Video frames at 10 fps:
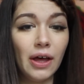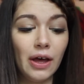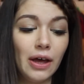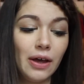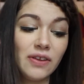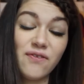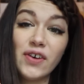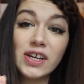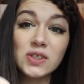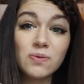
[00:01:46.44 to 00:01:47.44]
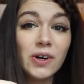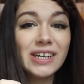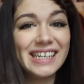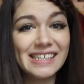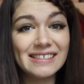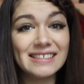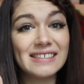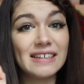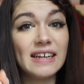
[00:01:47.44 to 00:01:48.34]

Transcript: The first one is